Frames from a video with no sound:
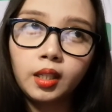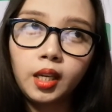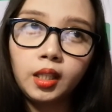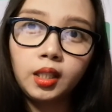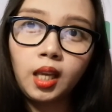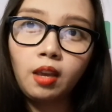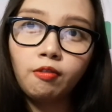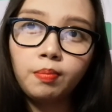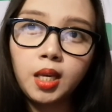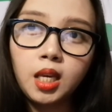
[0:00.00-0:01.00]
it gave
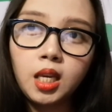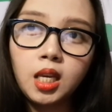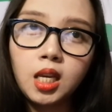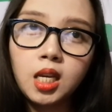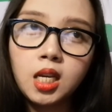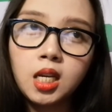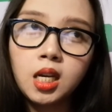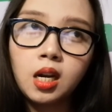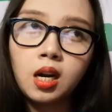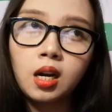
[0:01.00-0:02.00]
me
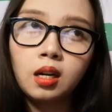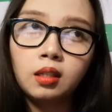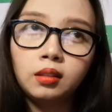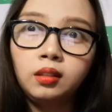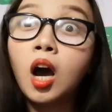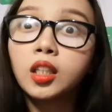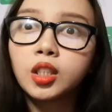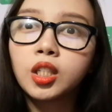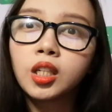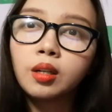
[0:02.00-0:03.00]

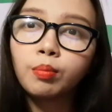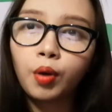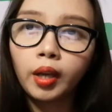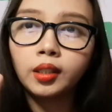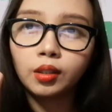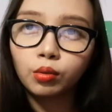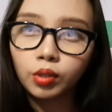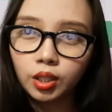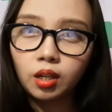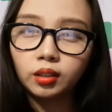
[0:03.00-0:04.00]
not pregnant
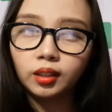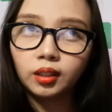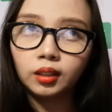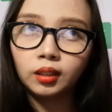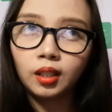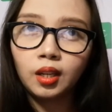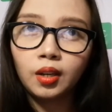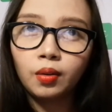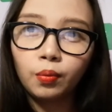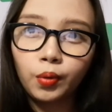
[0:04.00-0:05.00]
result,
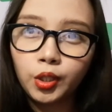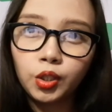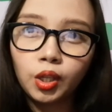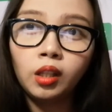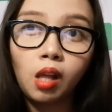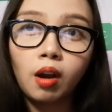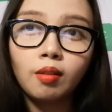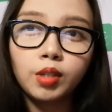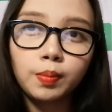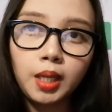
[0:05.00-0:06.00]
which
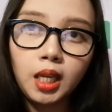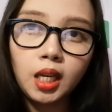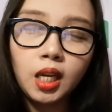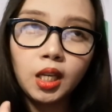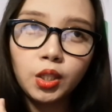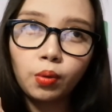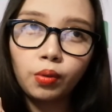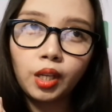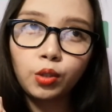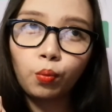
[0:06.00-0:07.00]
alarmed me. So
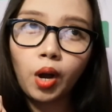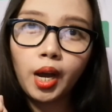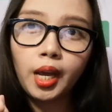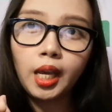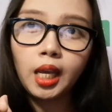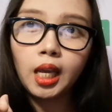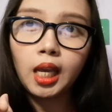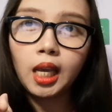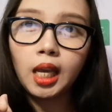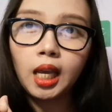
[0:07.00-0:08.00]
that's why
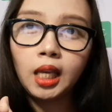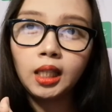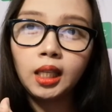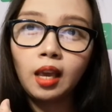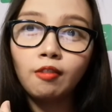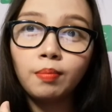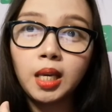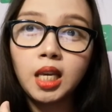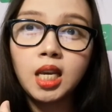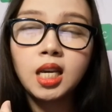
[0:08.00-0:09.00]
it gave
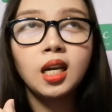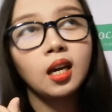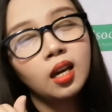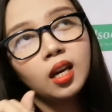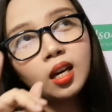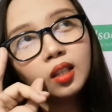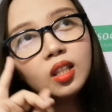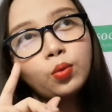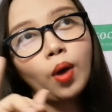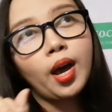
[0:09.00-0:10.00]
me,
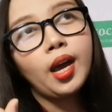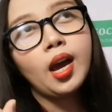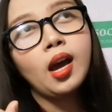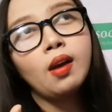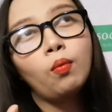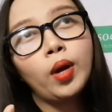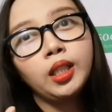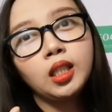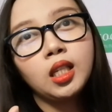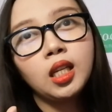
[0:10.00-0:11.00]
that's why I
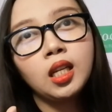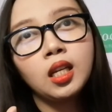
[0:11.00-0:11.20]
went